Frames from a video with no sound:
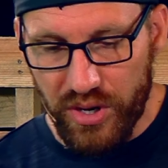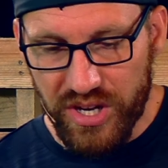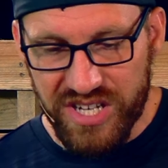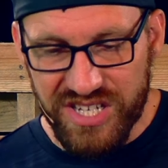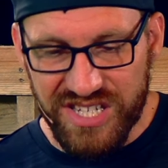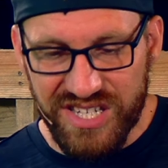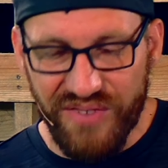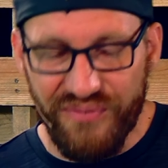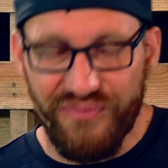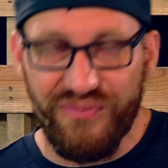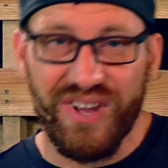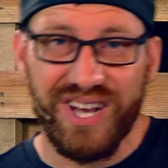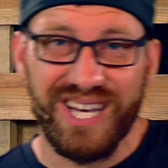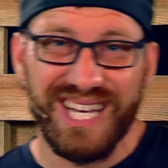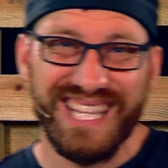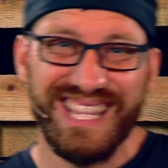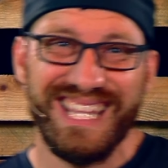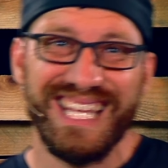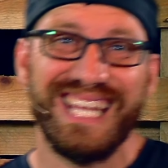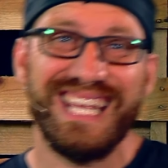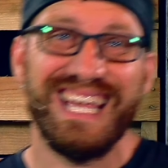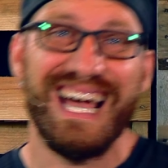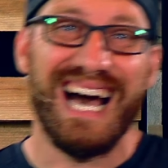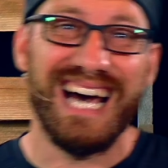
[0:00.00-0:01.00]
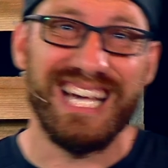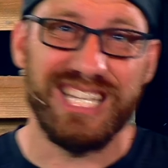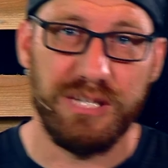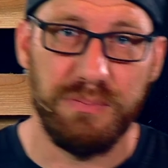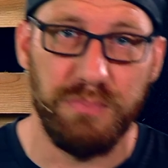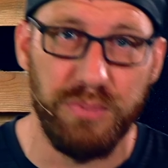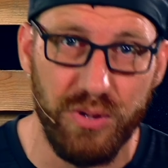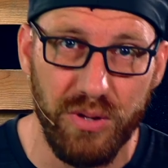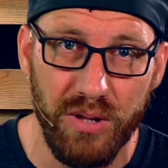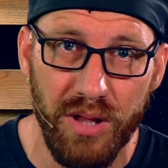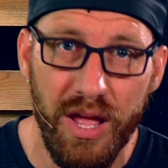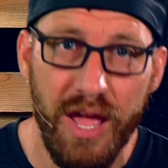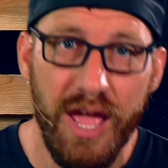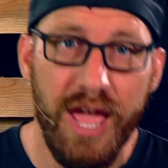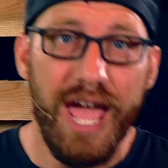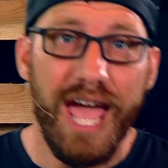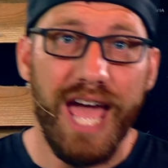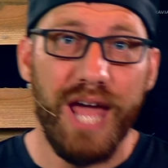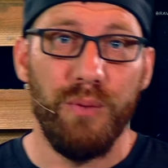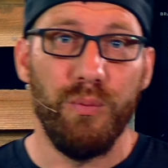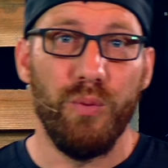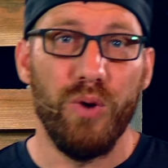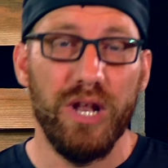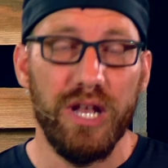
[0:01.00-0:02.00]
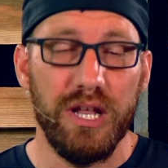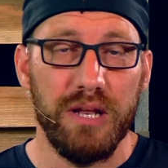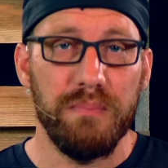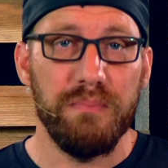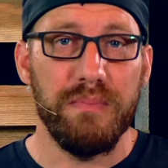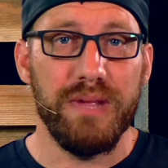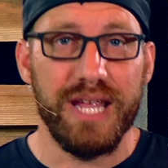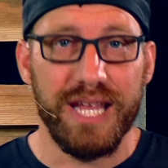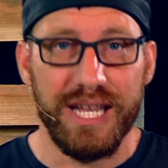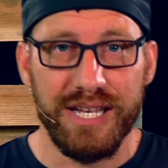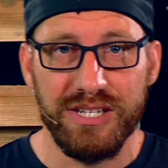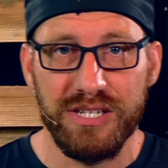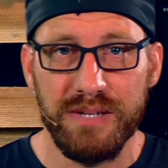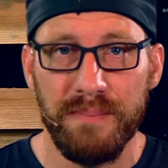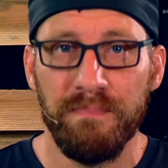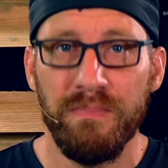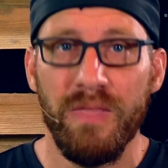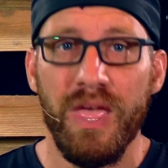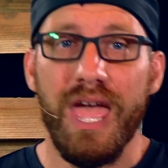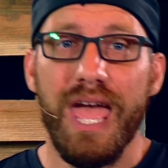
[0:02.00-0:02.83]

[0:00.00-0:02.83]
he's defended the gospel and what it means.